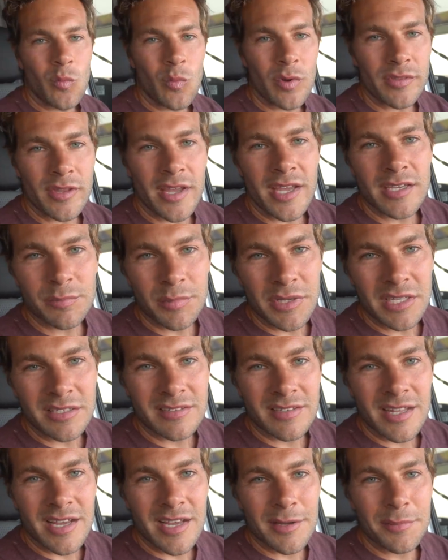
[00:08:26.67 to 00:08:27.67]
One last pit
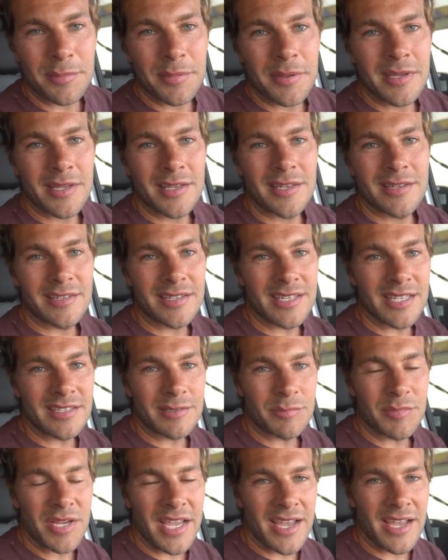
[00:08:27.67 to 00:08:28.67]
stop to get
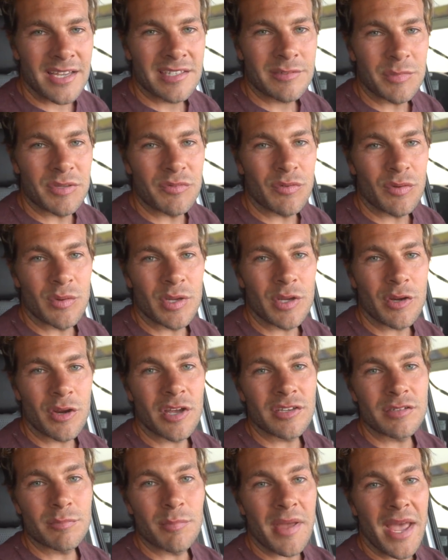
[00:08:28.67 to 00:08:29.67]
some gas before we
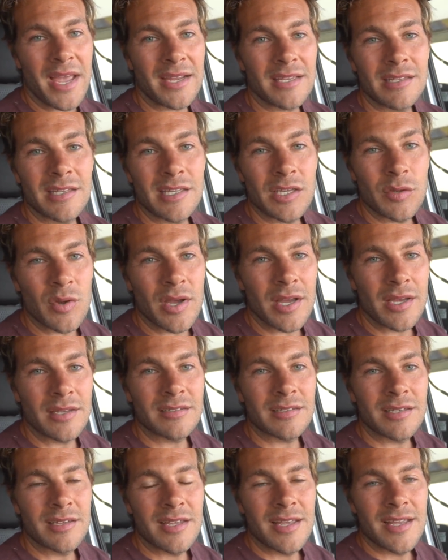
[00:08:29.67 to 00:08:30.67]
cross back in the U
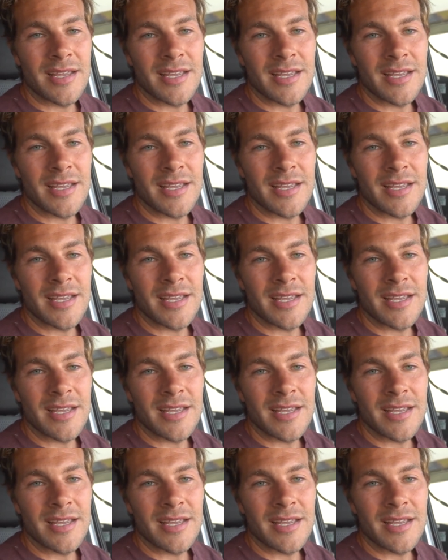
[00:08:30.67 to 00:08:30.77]
S